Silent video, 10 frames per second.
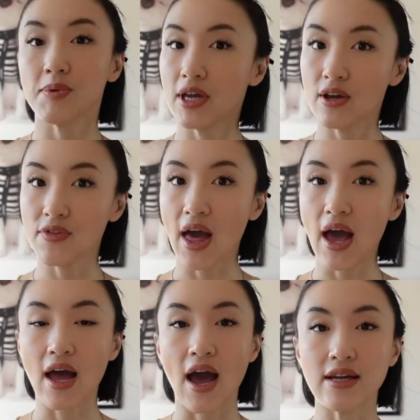Speaking of
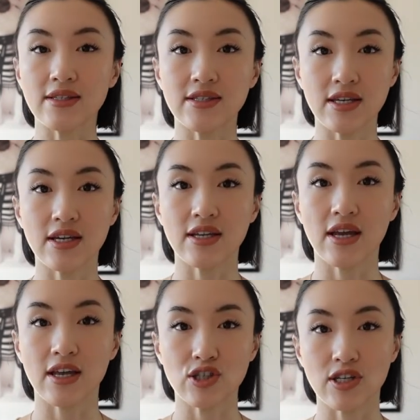that, I did an
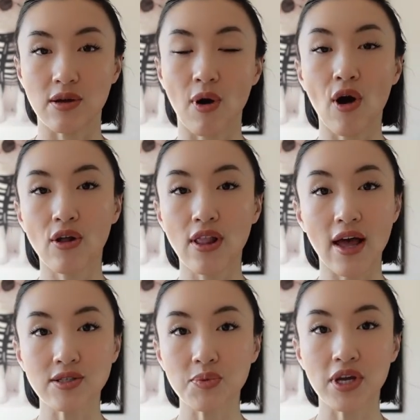H&M haul
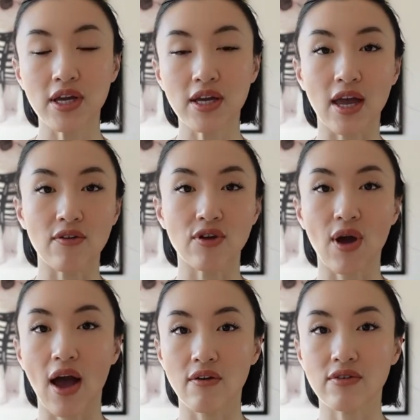last week. If you
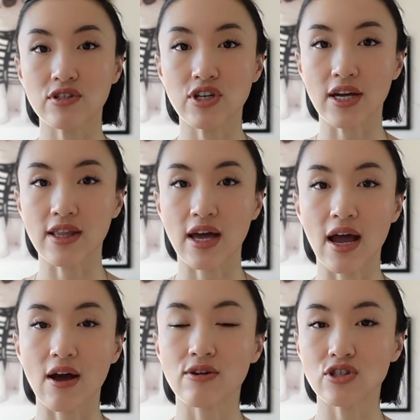haven't checked that
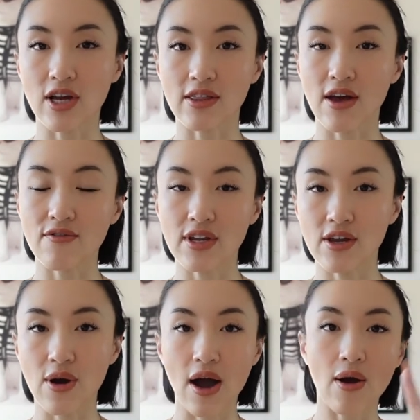out, check that
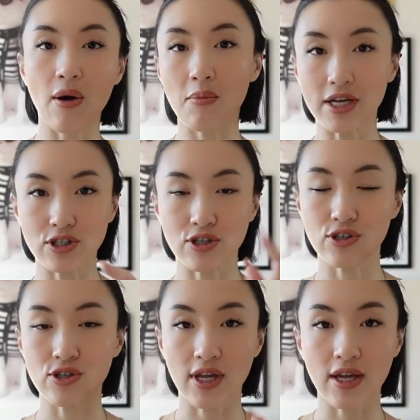video out. I'll make sure
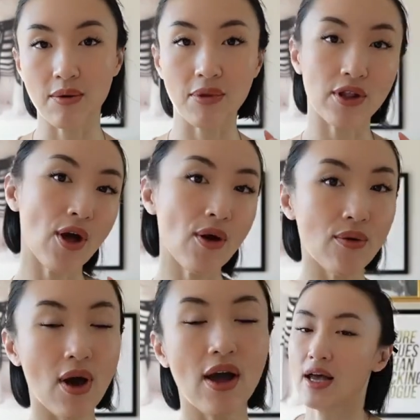to link it
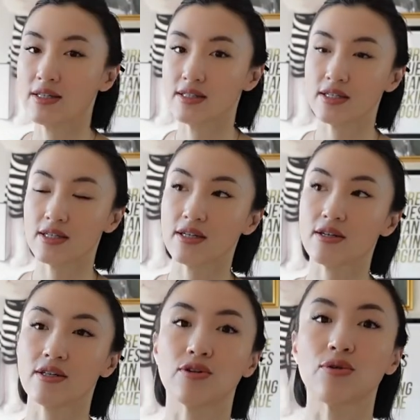below. I did
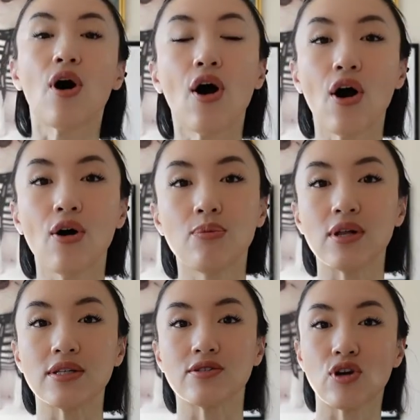a little haul
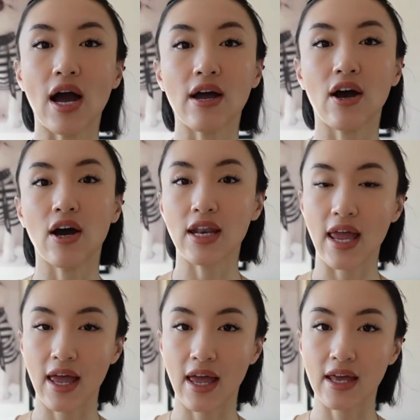plus try on,
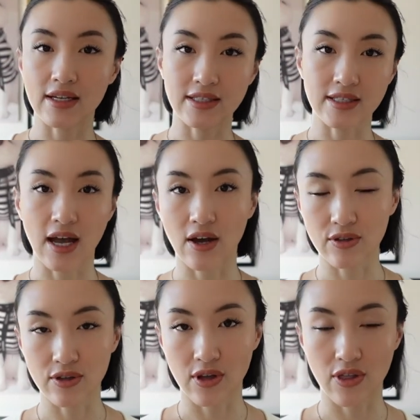and I
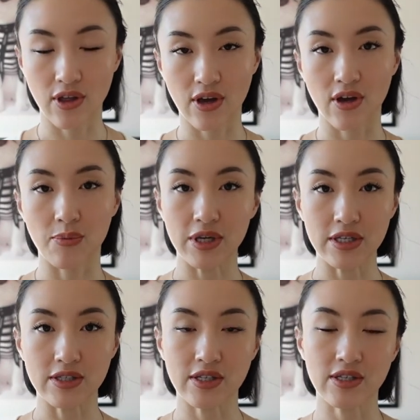styled the
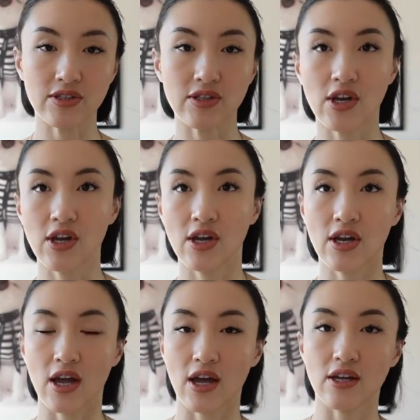pieces
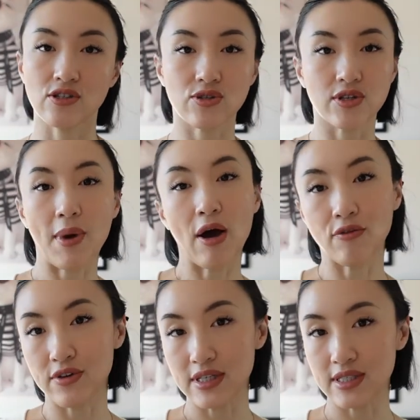to some
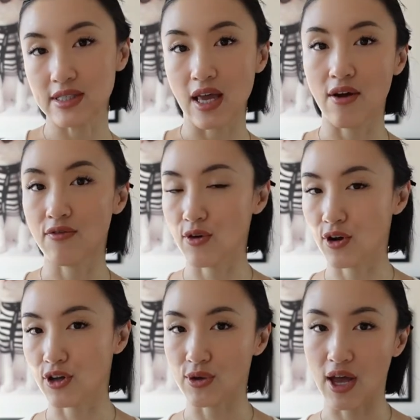outfits
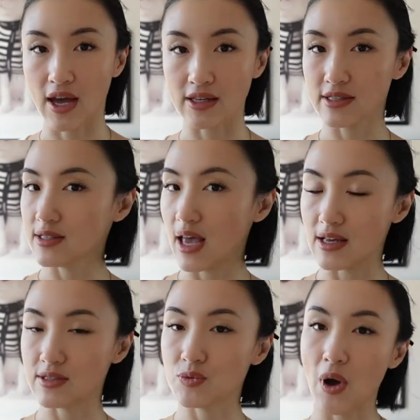for you guys
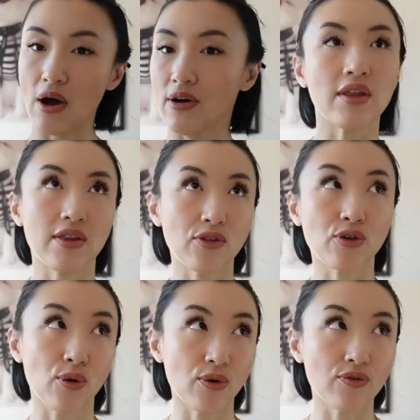as well. Another
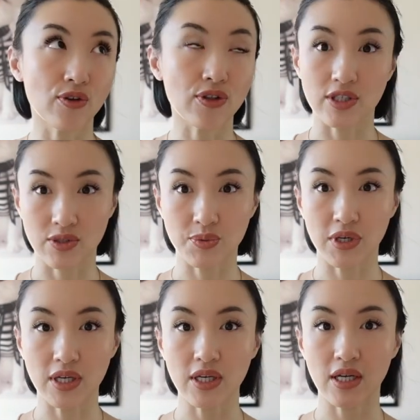goal for this
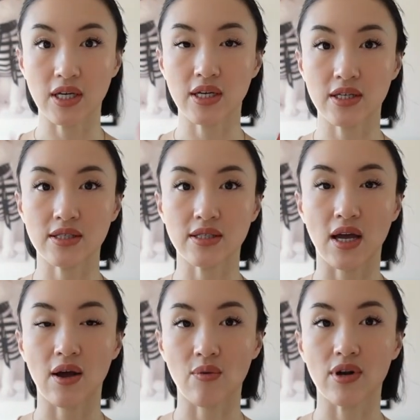week is
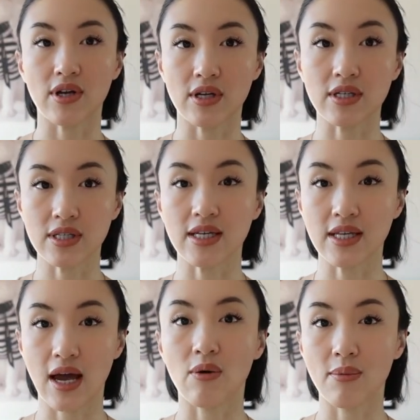I want to
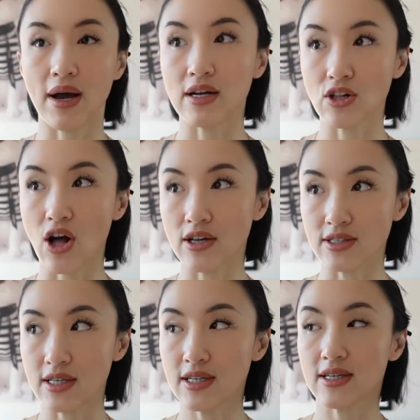clean out my
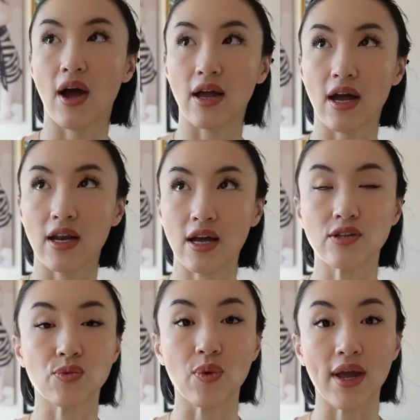closet. I kind of had
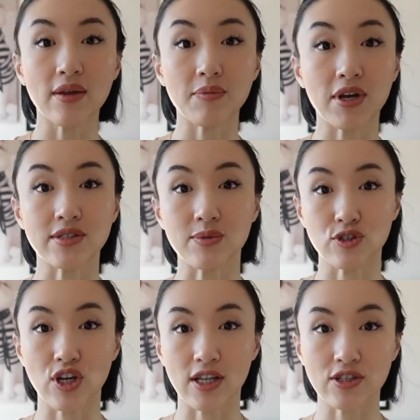to wait because it
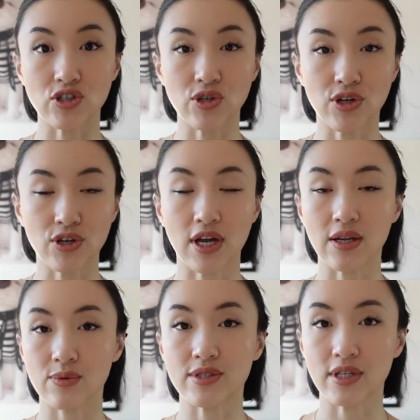was Chinese New Year
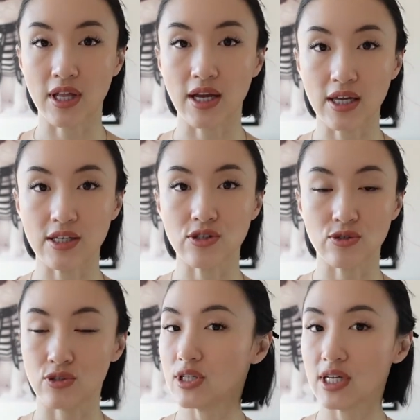and it was unlucky to
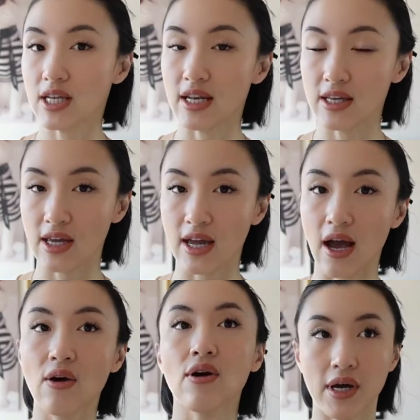clean anything
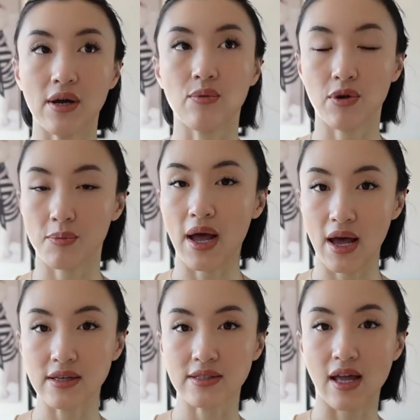out, but we're
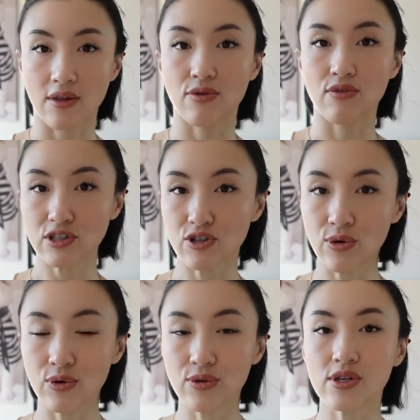past that
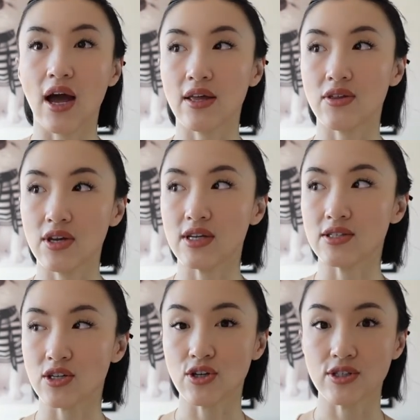threshold. I think
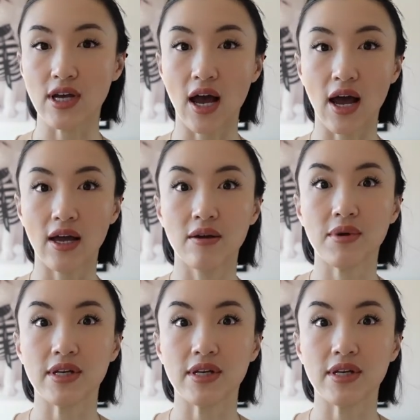it's a good time.